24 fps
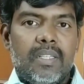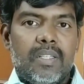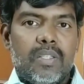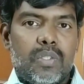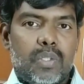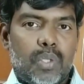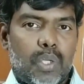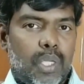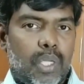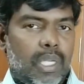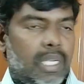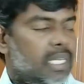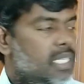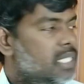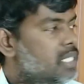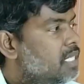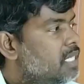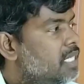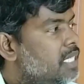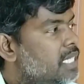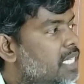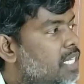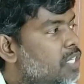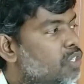So it is
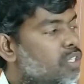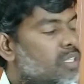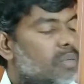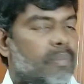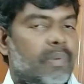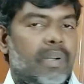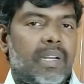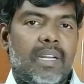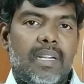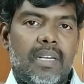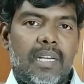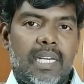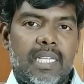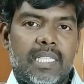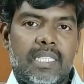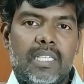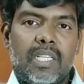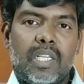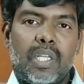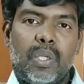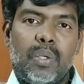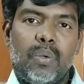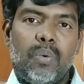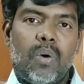denoted by a
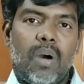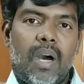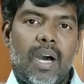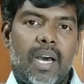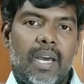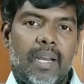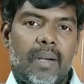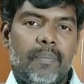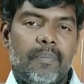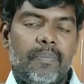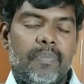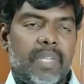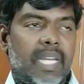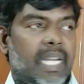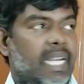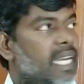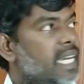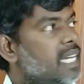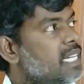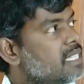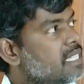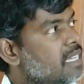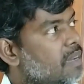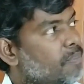letter QR. The
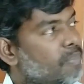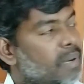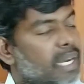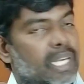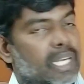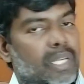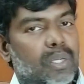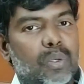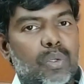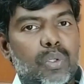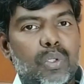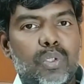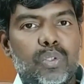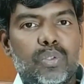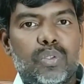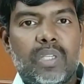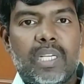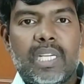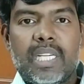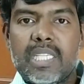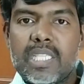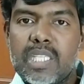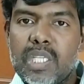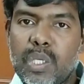heat supplied 2 to
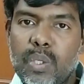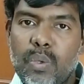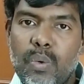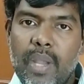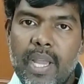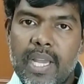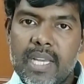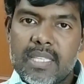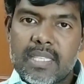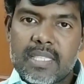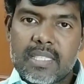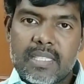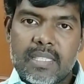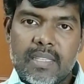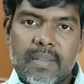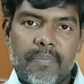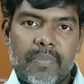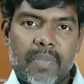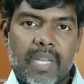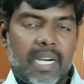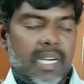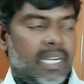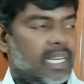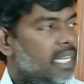3 is QS
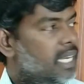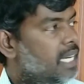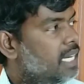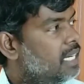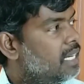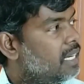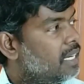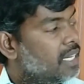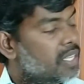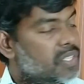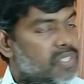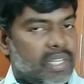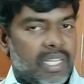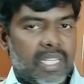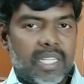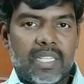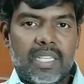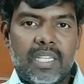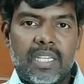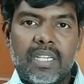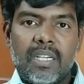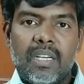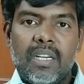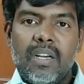and heat
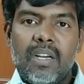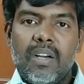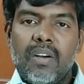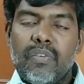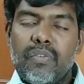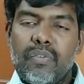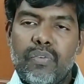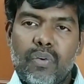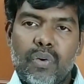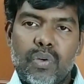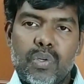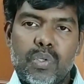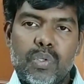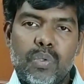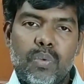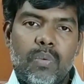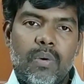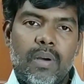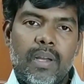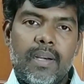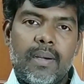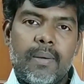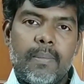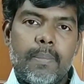rejected 4 to
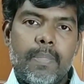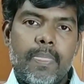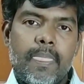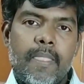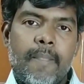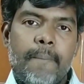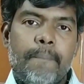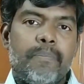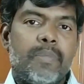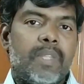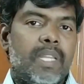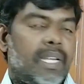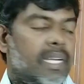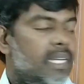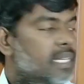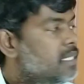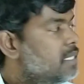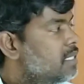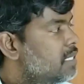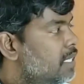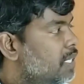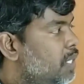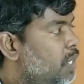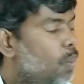1.
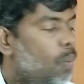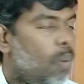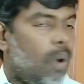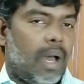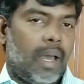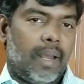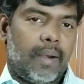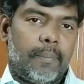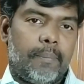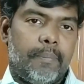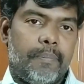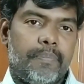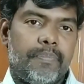it's QR.